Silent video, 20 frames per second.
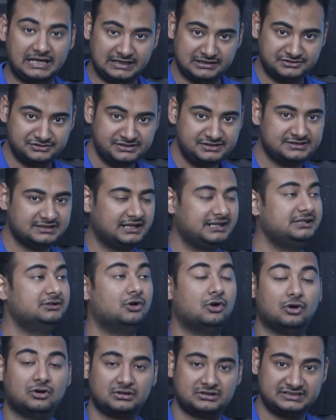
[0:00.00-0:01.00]
LNG side
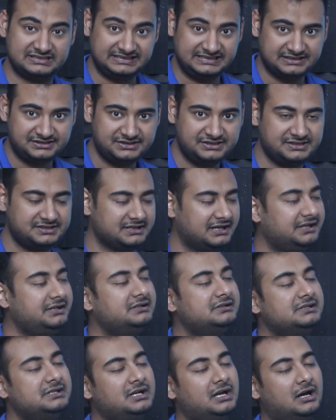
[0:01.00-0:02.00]
or CNG
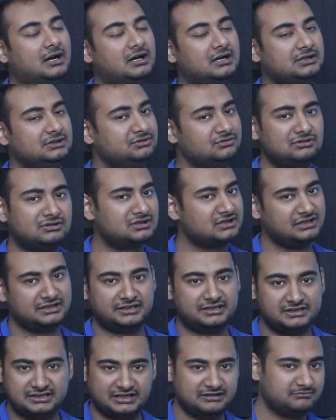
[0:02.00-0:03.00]
side, uh, you're not
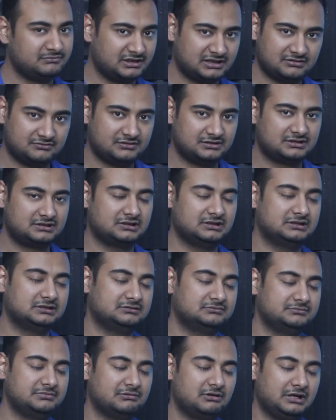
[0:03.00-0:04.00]
going to get 10 megawatt
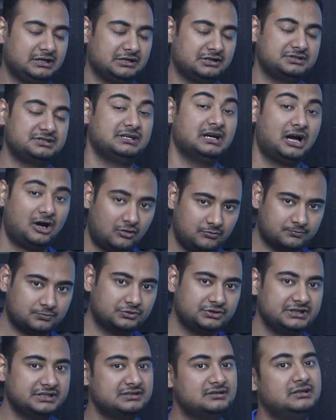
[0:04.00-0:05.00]
um, energy
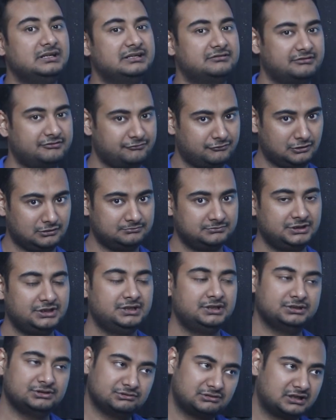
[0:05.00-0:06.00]
output in liquid form.
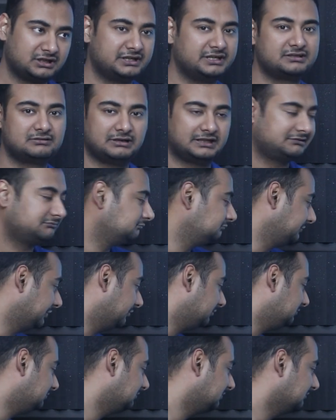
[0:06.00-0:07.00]
You're going to get like,
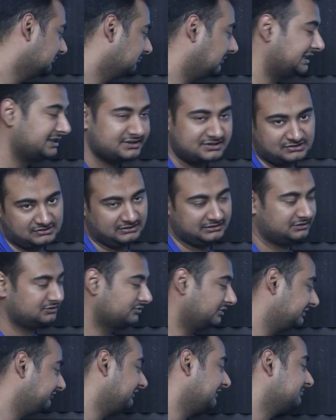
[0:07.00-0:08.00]
you know,
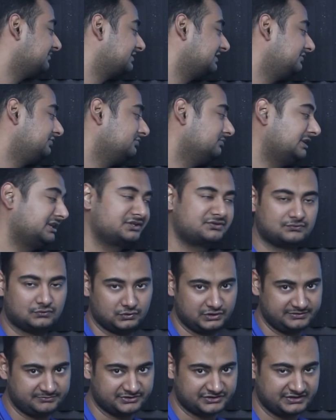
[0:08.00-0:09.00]
25% uh, to minus
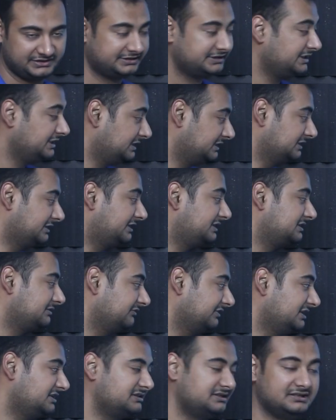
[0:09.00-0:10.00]
40%. There is
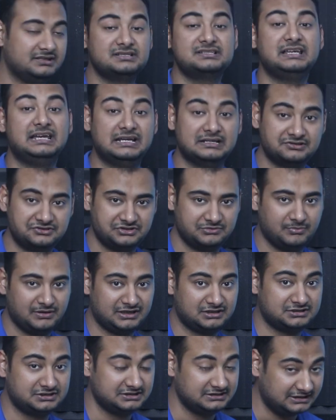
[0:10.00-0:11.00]
a very serious energy
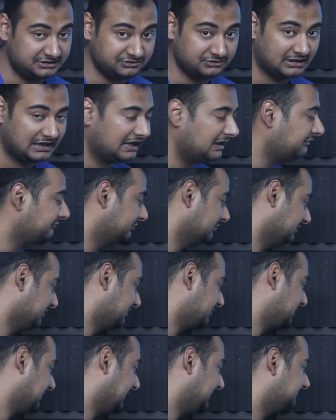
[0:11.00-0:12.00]
penalty that you have to
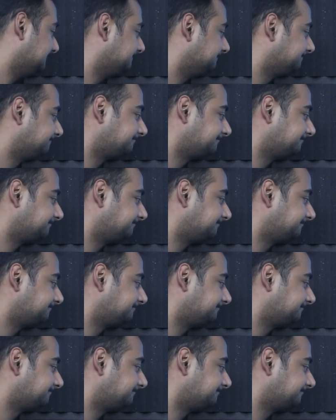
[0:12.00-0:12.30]
understand